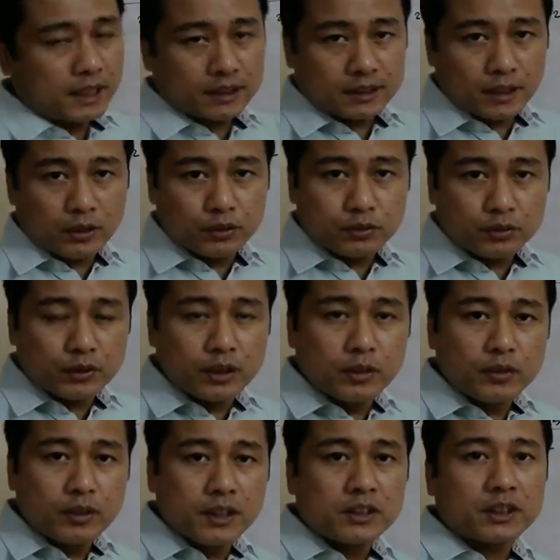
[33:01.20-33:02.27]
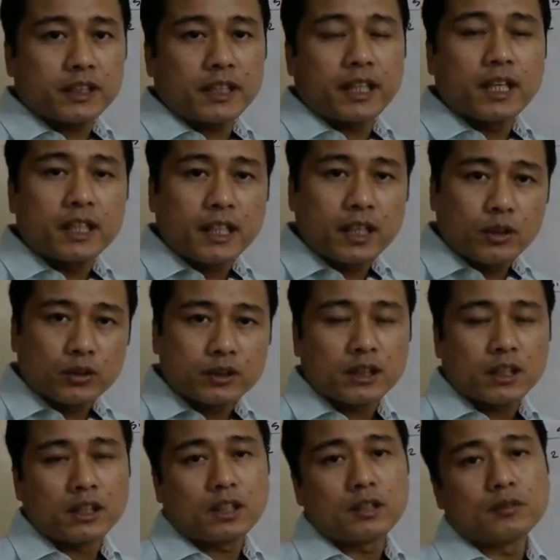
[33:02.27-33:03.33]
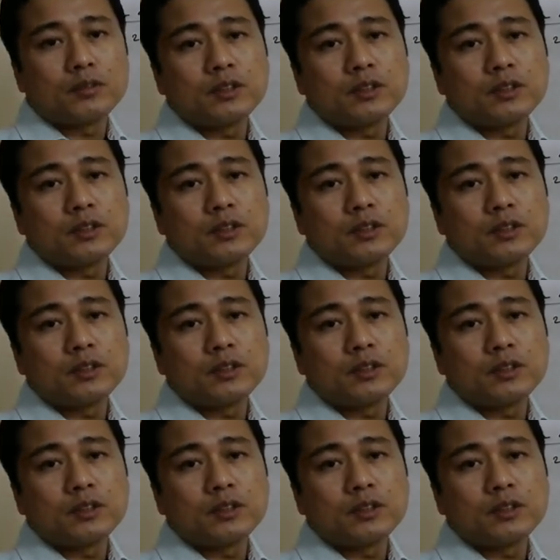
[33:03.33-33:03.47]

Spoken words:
SiO4 units share their oxygen atom